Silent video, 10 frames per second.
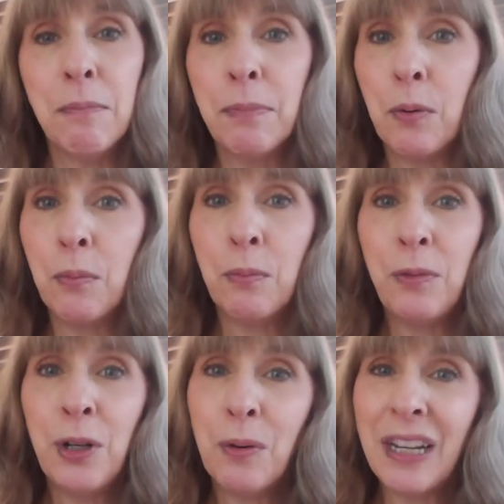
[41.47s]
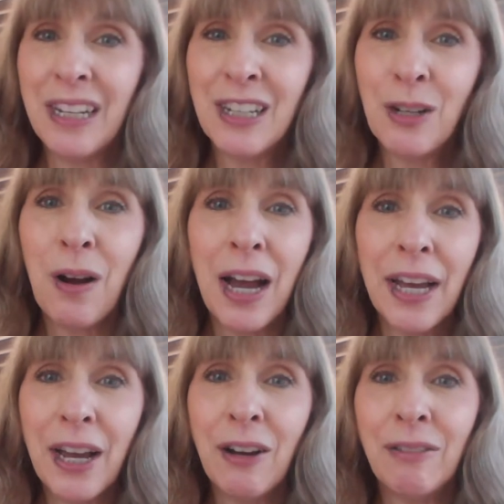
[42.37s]
But you know what? It's so
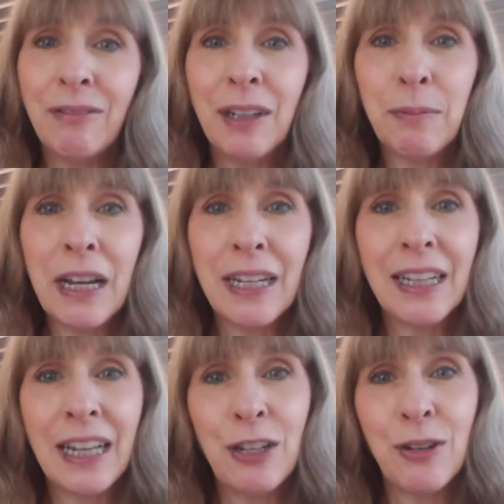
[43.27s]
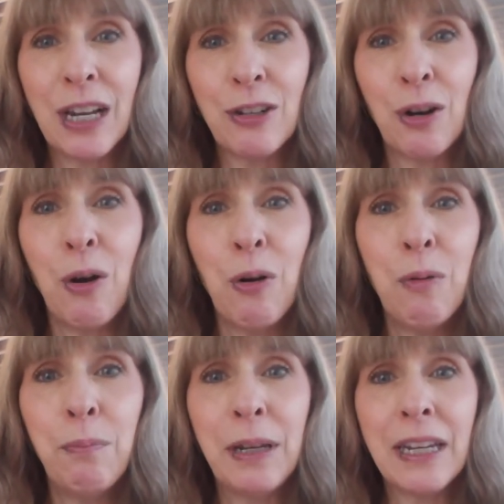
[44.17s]
hot out. I'm kind of glad you guys are
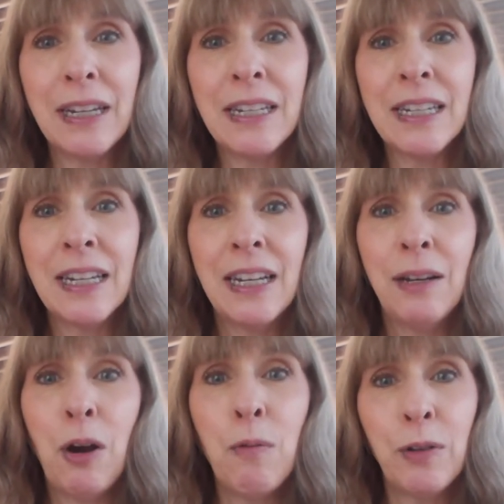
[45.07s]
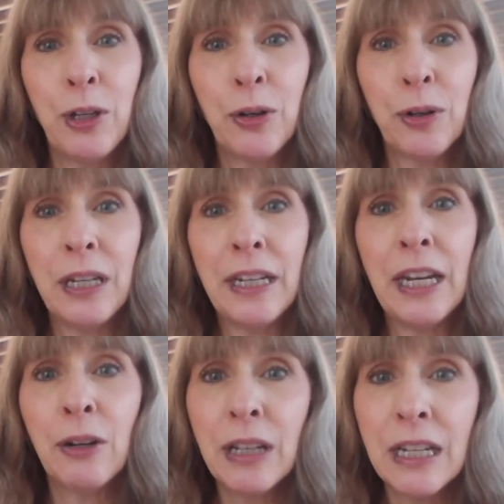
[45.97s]
home because hopefully you're in
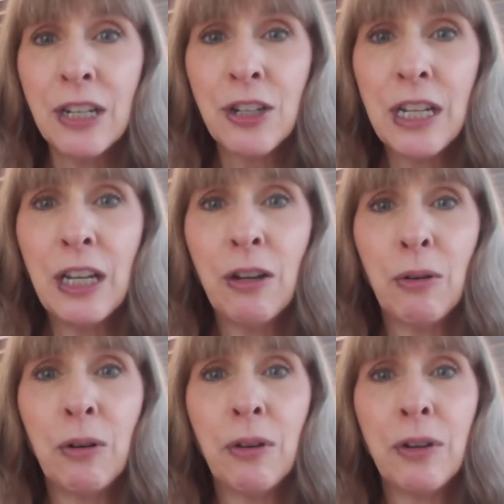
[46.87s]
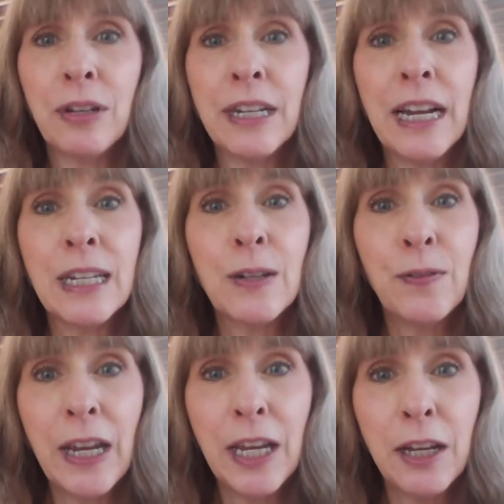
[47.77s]
air conditioning or there's a nice
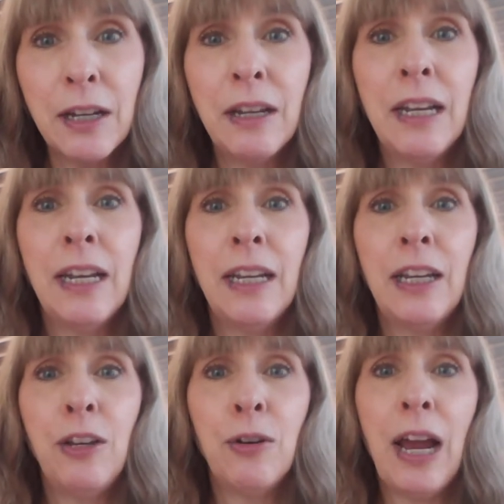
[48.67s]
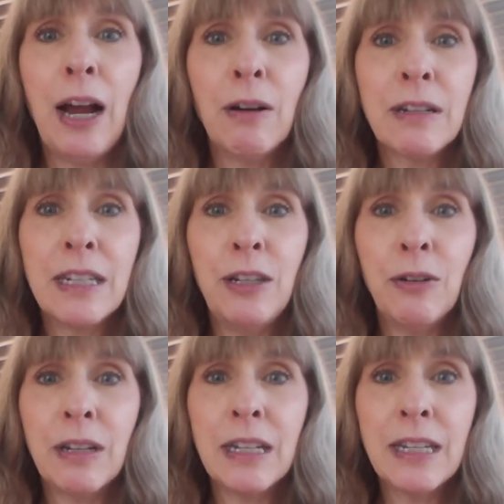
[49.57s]
fan in your house and
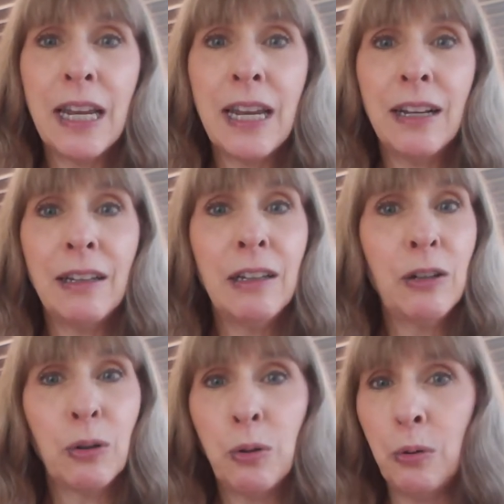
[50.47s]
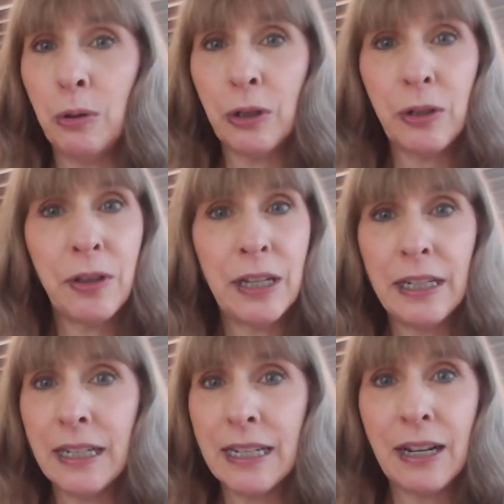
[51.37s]
you can stay a little cooler than it
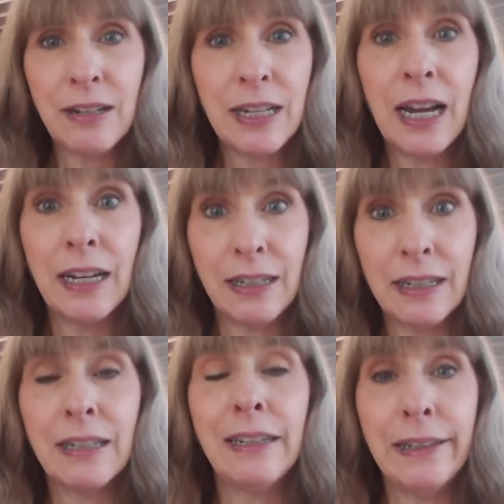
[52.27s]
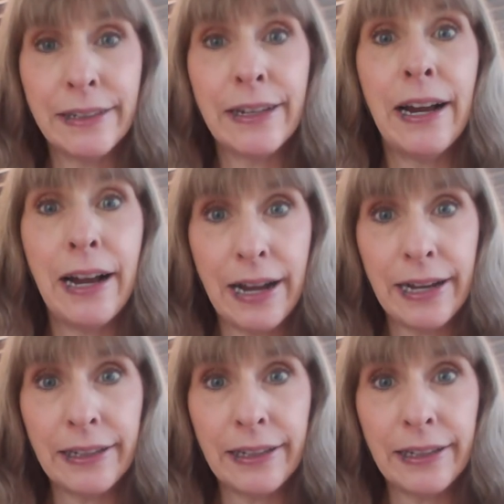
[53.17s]
is outside because it is hot.